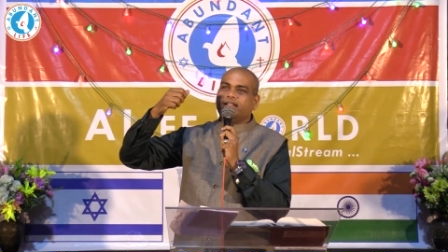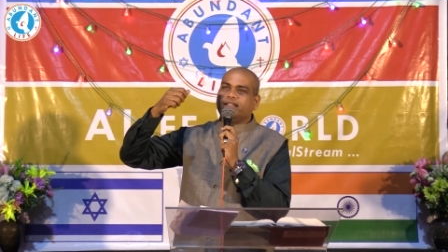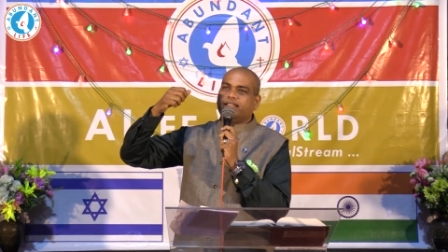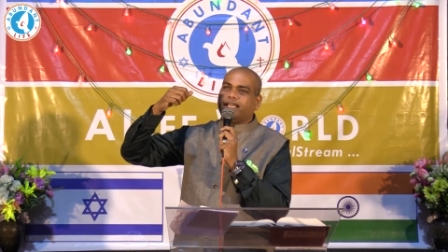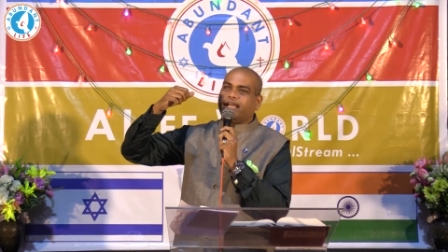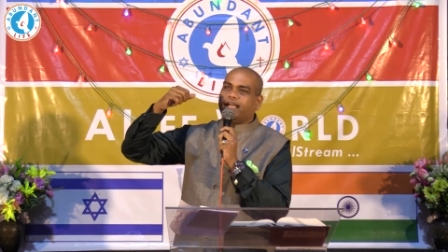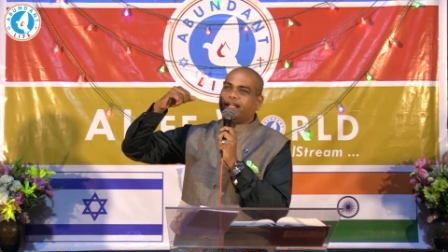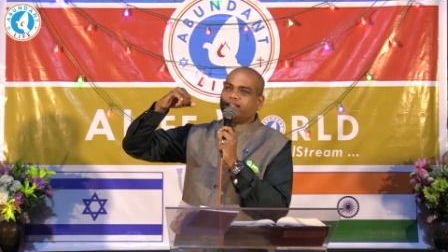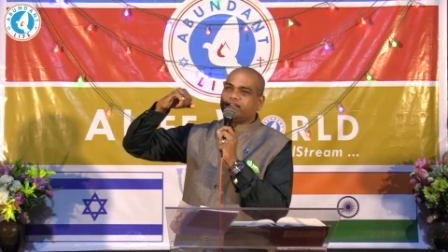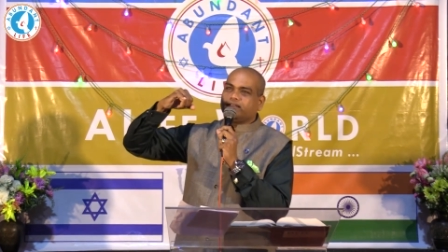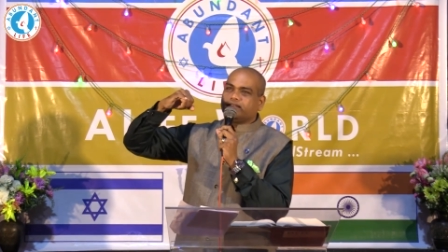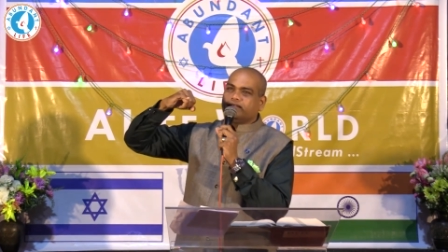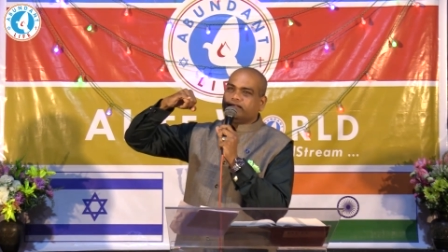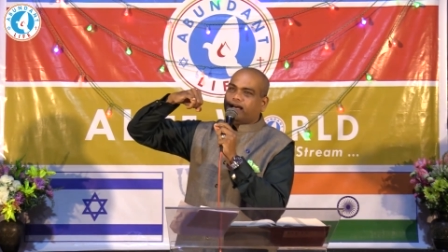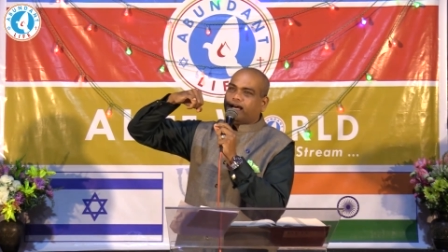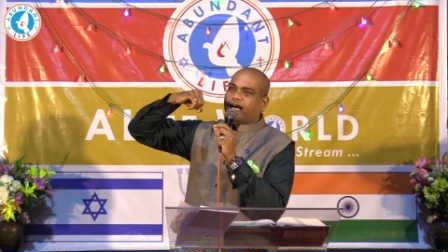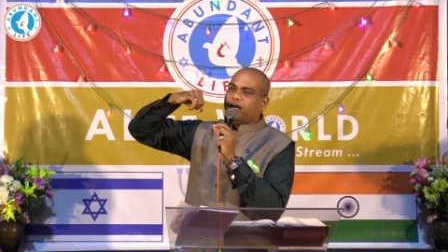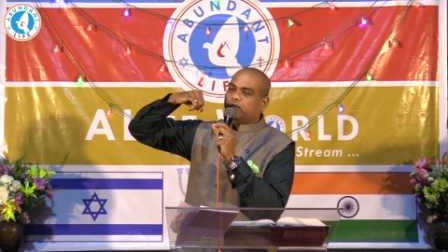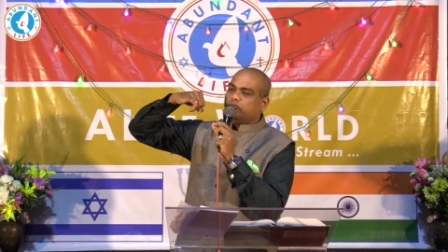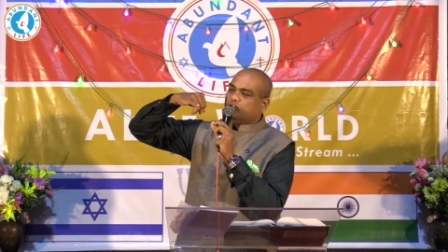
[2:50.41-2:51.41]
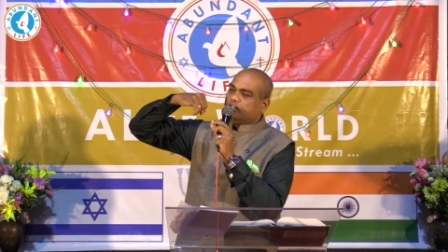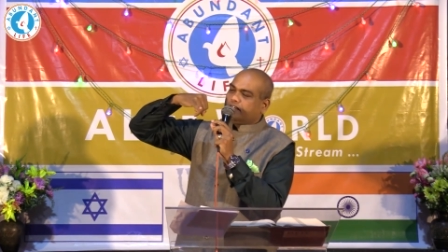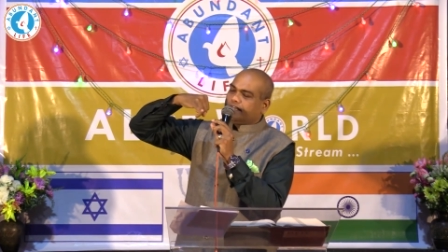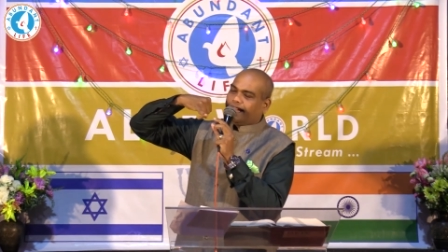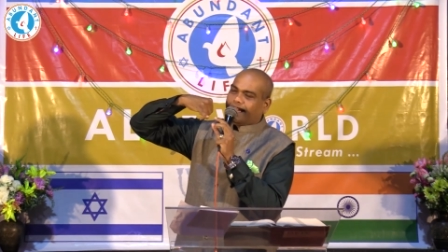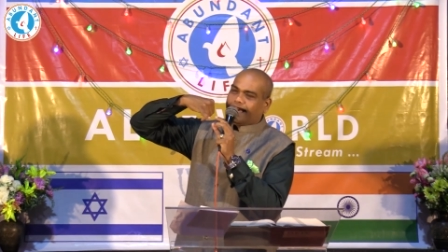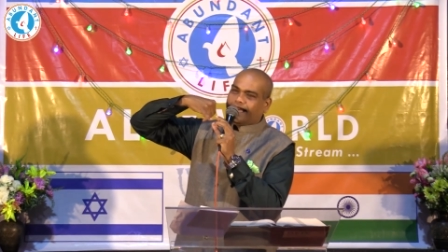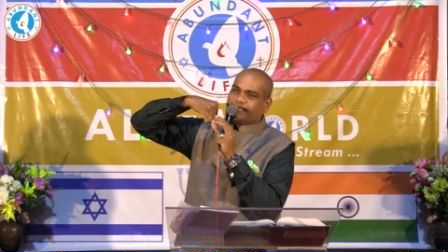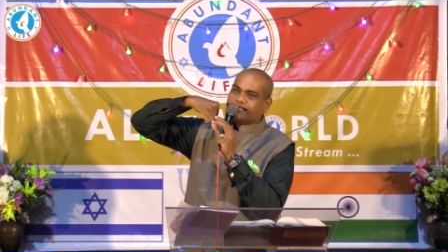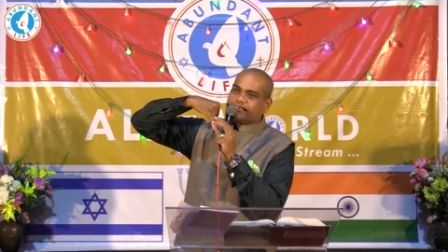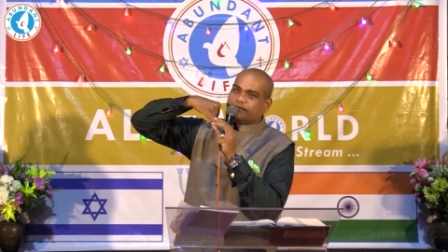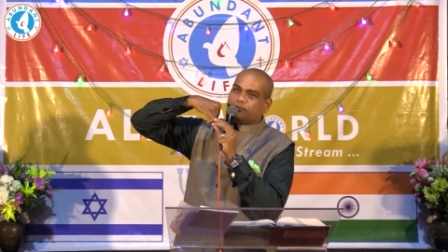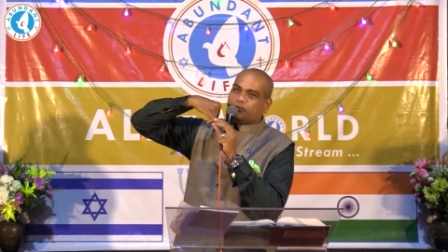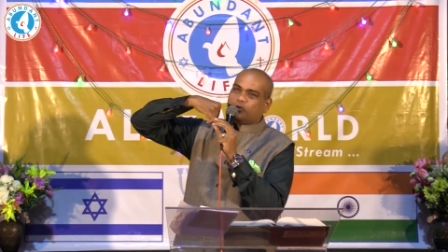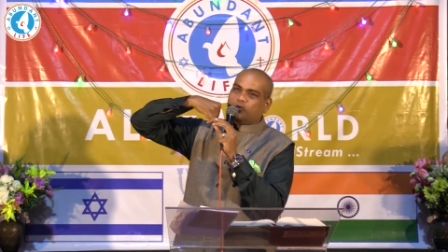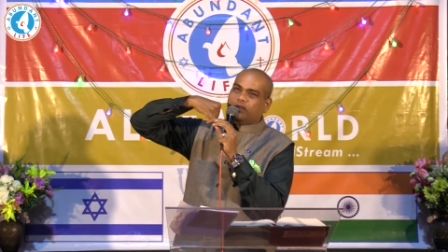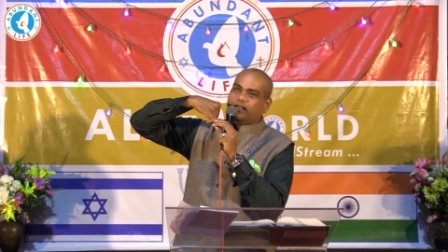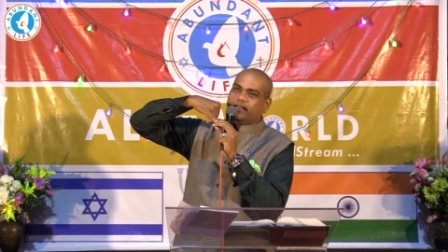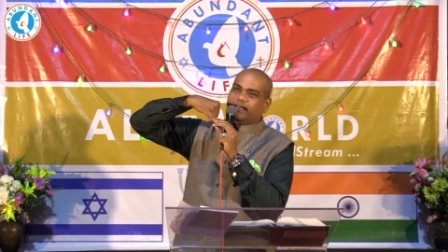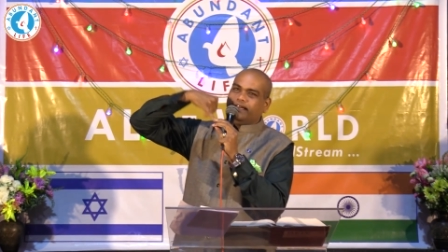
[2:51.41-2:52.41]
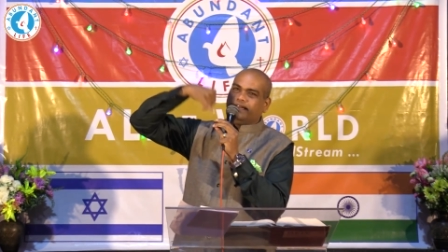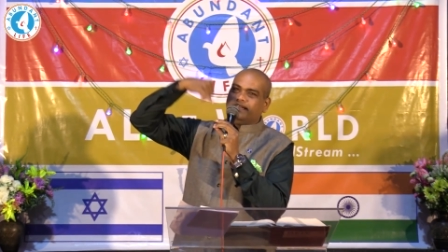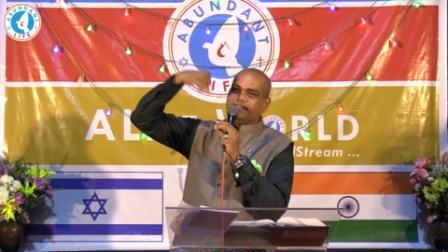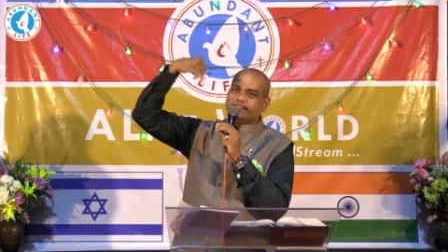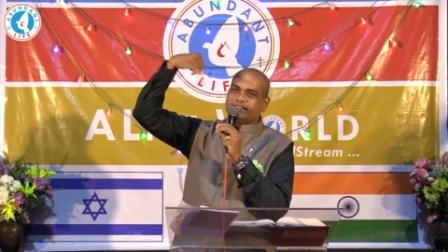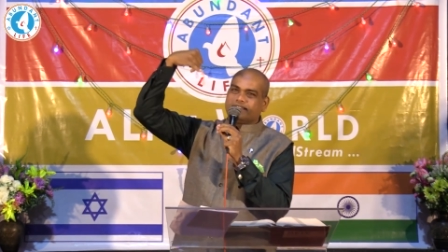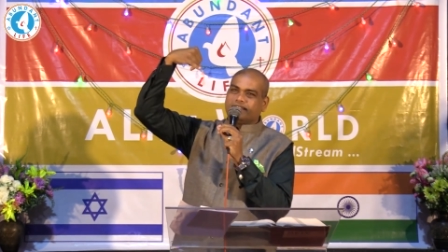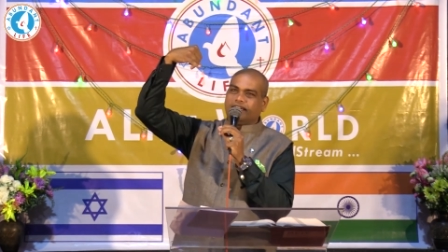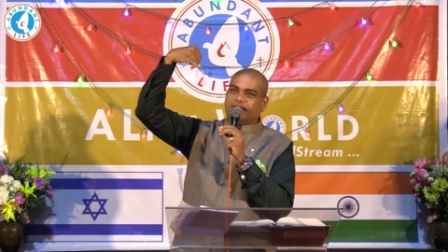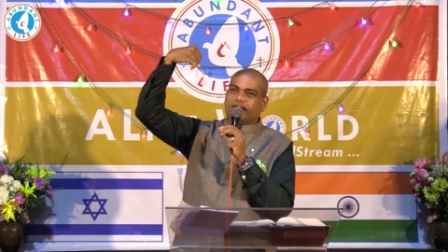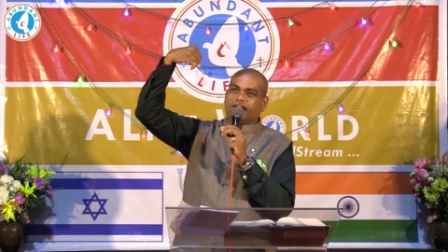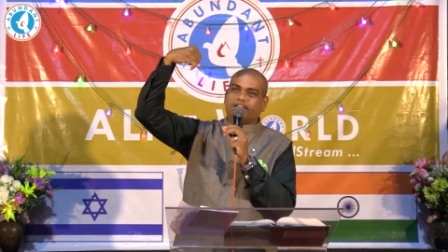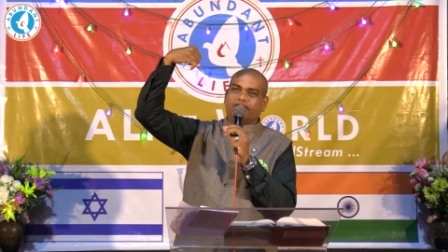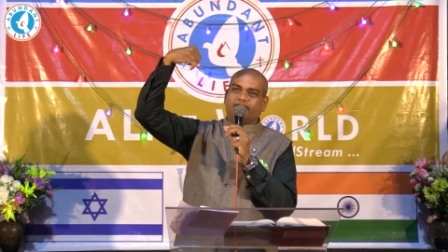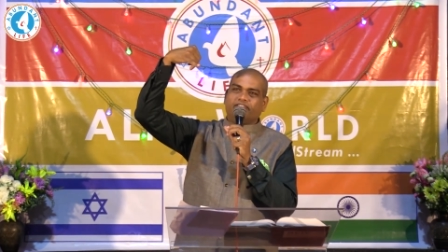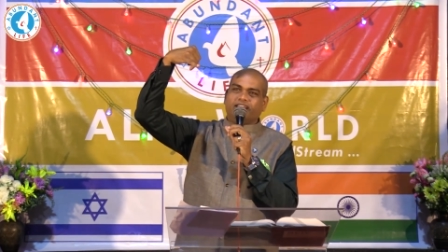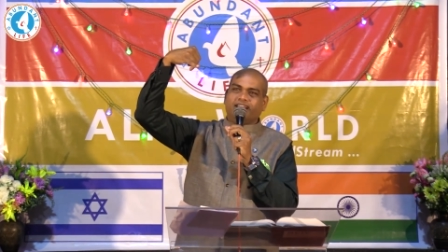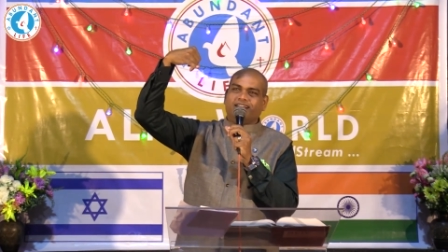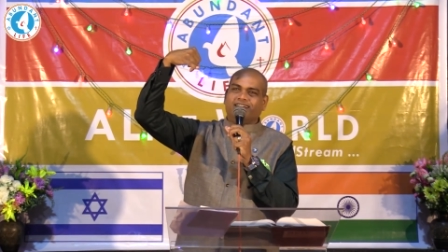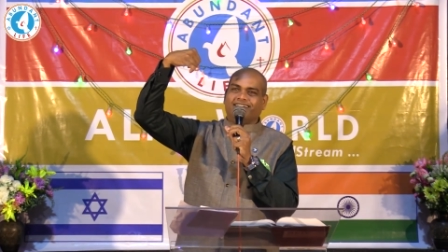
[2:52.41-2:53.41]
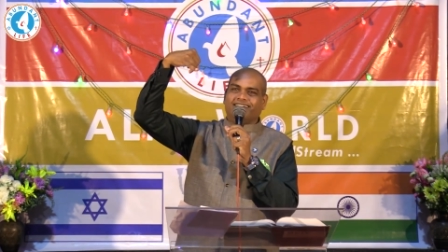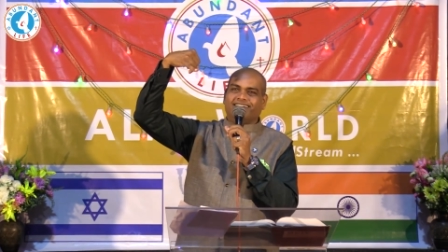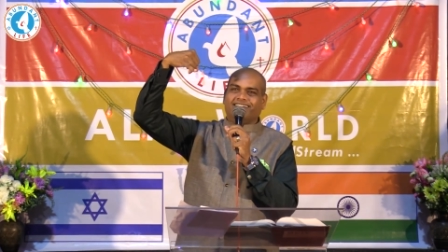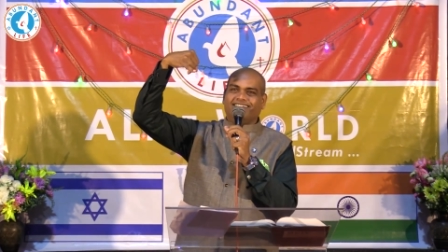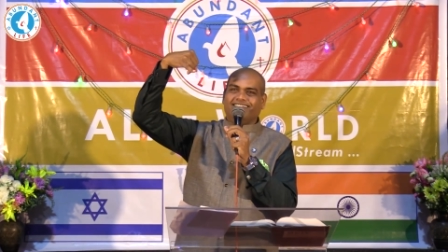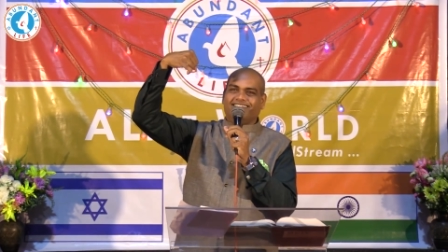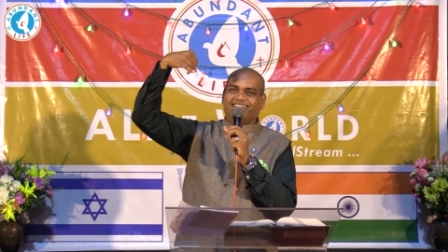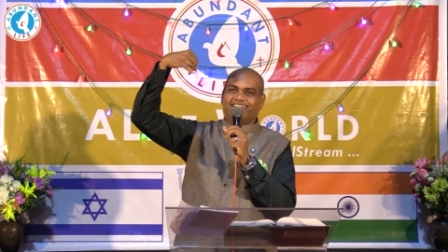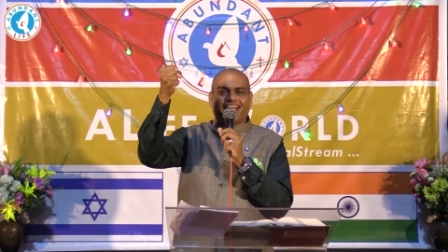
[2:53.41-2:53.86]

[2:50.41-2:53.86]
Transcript: that I would clasp only his little finger.